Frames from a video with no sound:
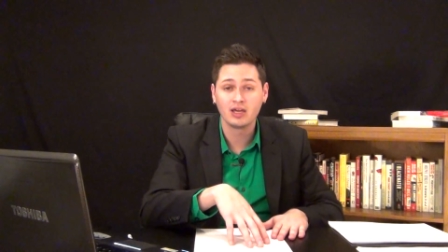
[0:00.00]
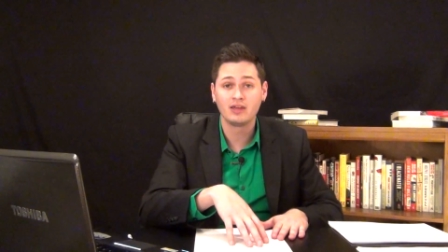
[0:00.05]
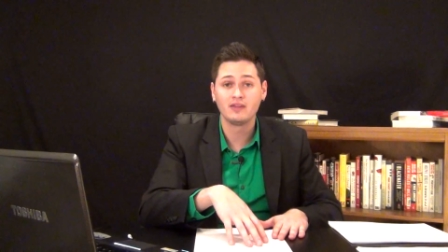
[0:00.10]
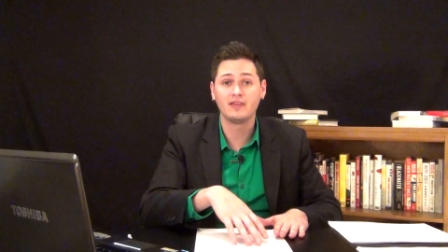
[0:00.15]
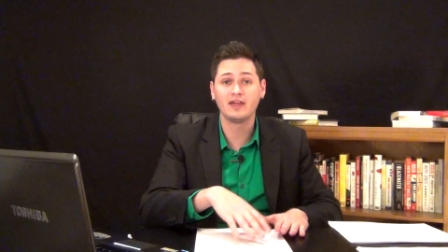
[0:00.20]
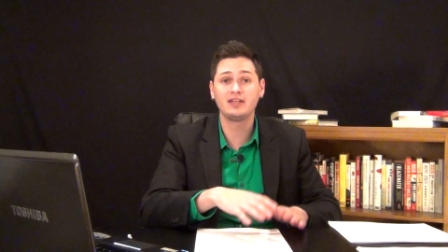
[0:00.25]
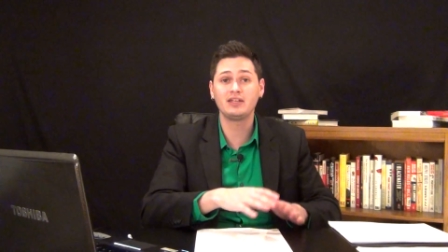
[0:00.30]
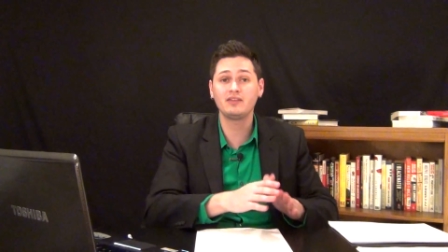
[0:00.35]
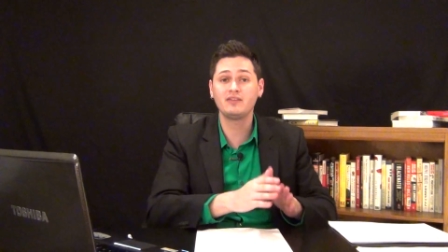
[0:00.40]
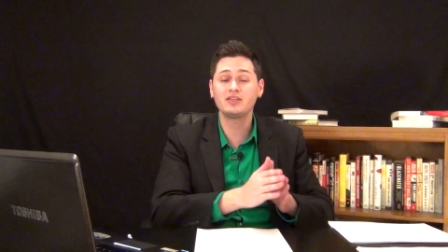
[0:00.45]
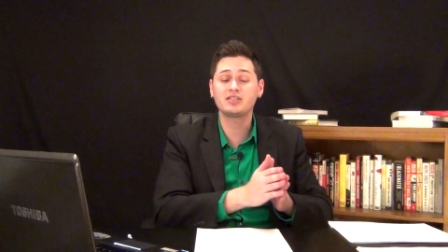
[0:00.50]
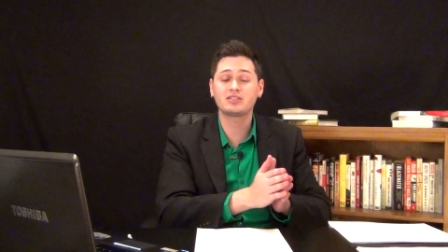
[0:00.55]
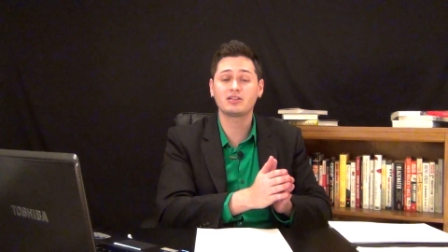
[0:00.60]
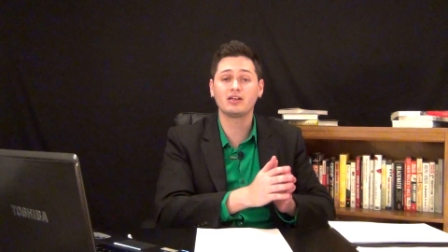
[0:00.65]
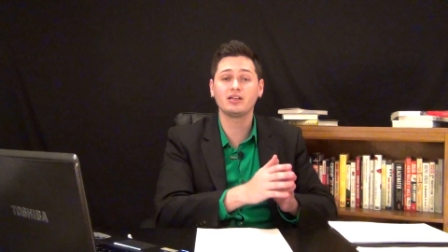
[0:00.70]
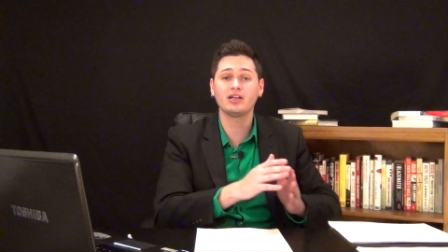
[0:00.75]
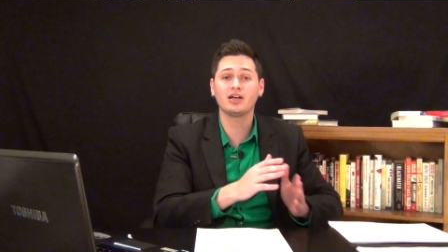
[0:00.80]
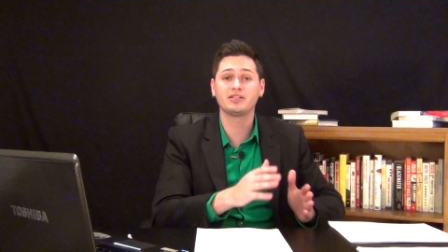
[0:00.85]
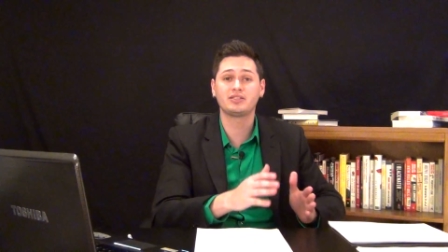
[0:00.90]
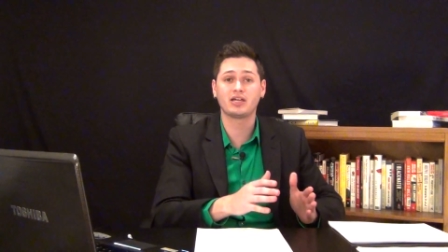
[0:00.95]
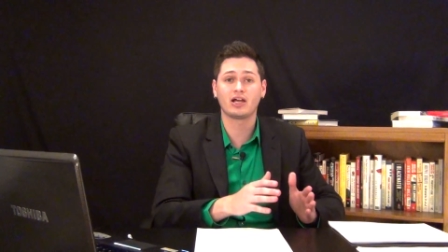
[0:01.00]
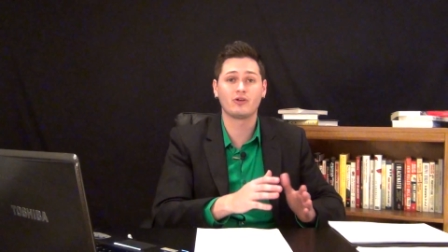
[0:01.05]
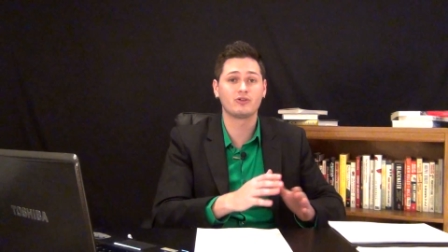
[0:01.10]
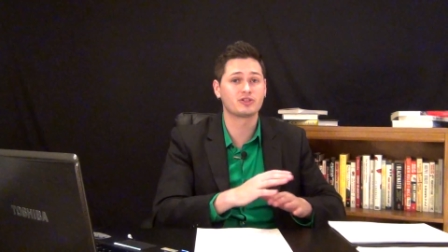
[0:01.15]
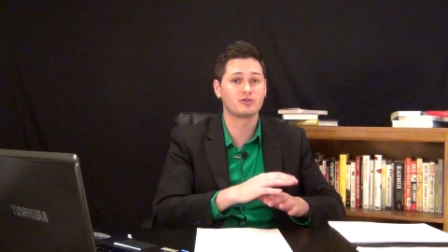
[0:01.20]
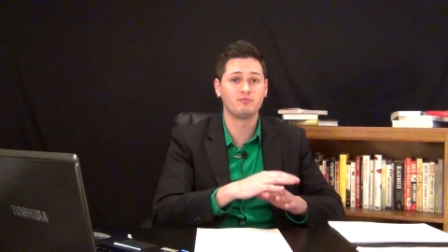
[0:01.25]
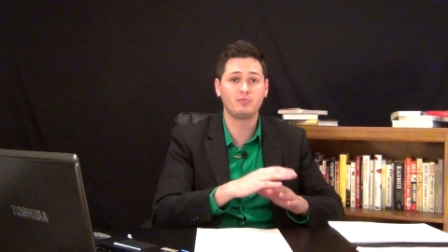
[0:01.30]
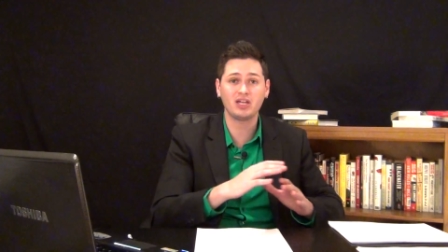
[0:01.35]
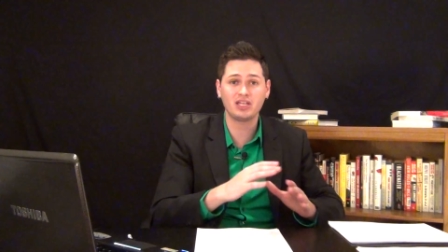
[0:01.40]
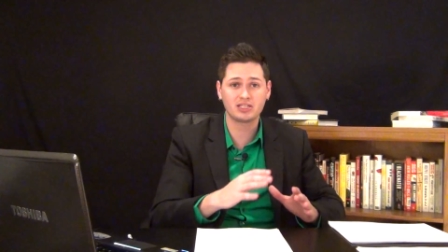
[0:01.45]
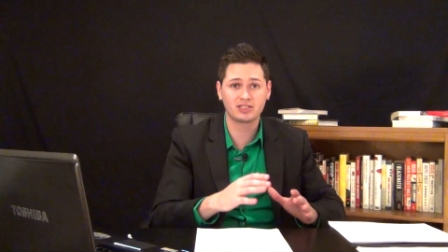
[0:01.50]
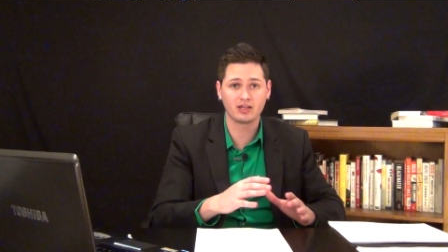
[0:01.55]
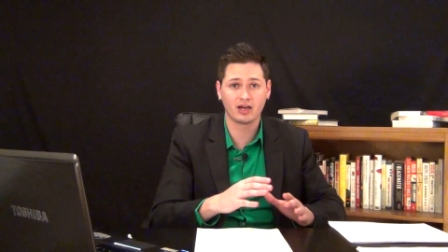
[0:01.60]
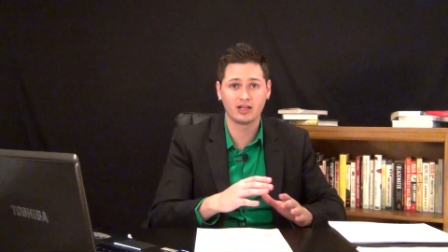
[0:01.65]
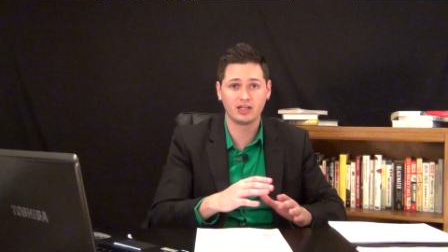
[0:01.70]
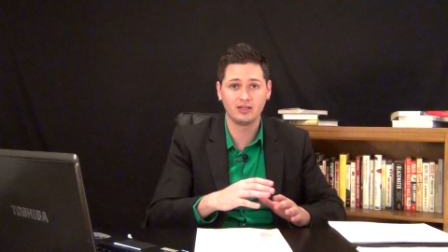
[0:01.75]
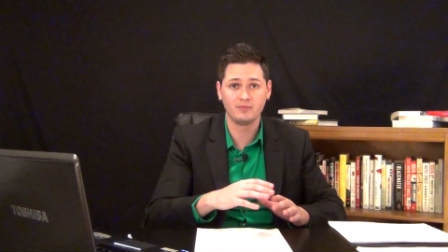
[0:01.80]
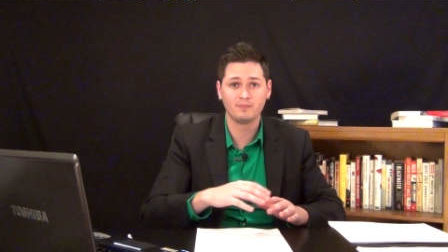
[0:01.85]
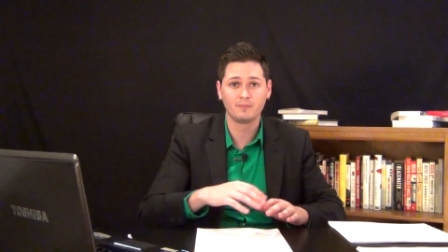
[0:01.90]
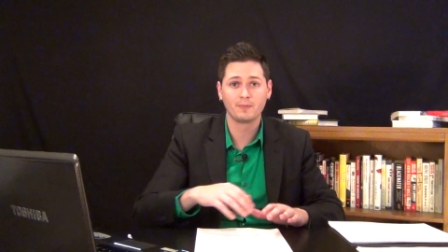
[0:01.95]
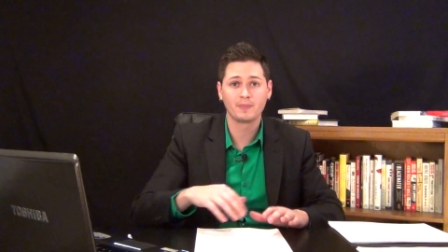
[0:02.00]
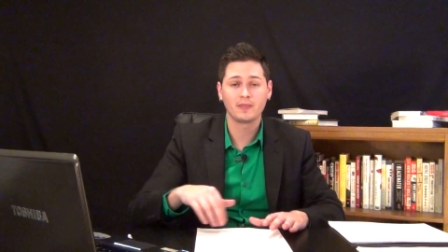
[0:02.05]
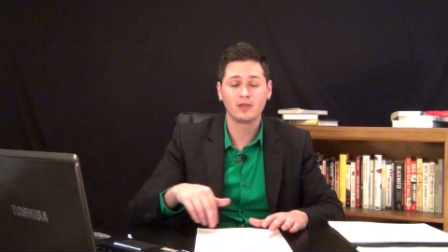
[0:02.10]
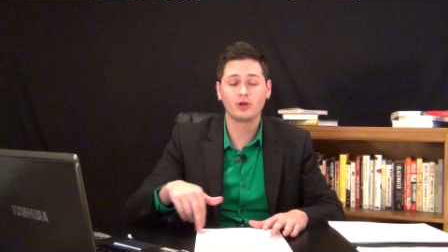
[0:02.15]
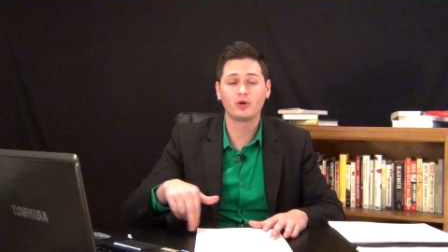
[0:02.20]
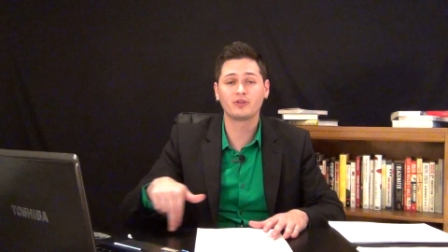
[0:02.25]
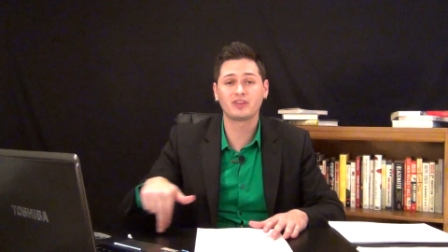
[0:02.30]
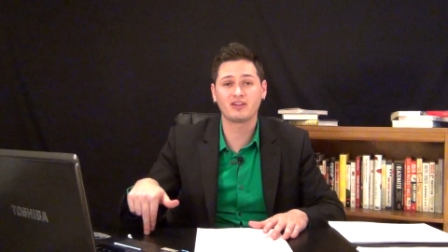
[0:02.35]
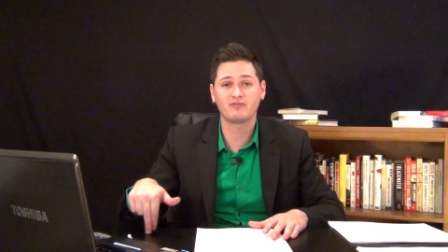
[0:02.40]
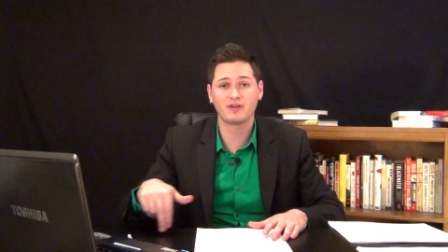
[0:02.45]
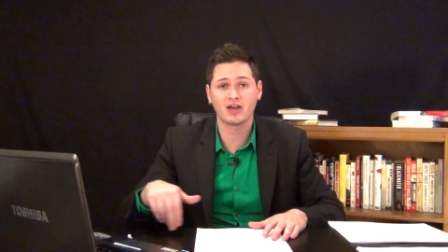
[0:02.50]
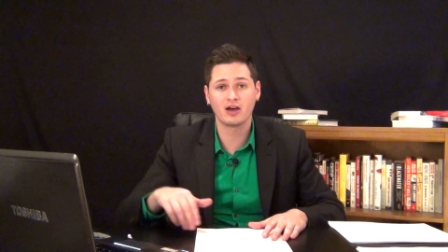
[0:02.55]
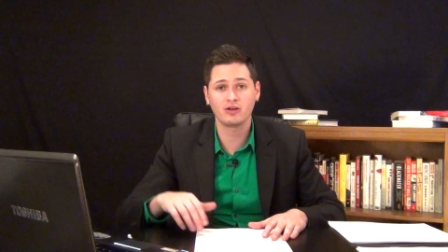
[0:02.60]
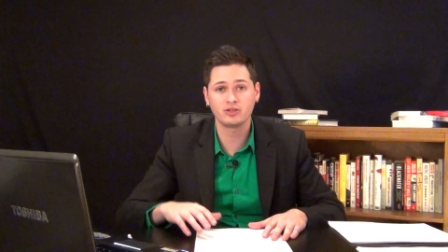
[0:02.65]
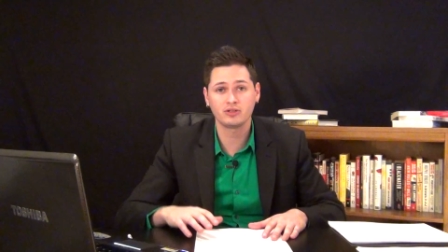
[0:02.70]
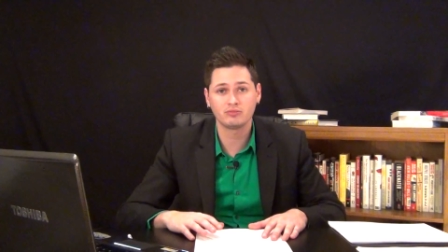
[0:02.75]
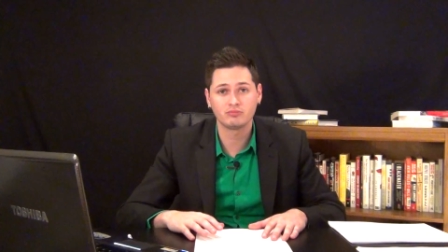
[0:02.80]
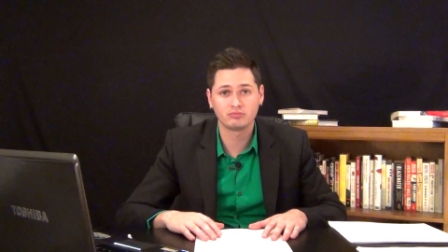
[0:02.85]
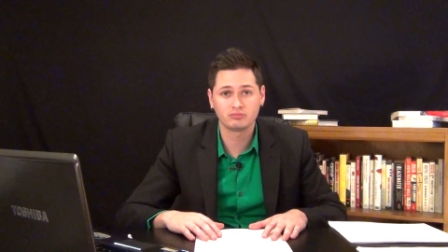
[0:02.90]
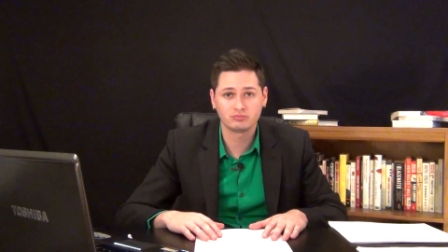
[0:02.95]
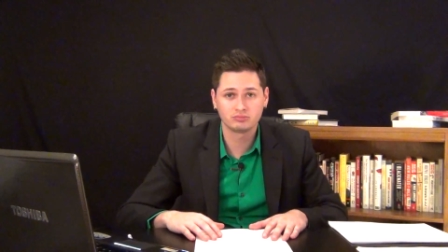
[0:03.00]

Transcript: They did this study on terrorism, big study. You know what they found?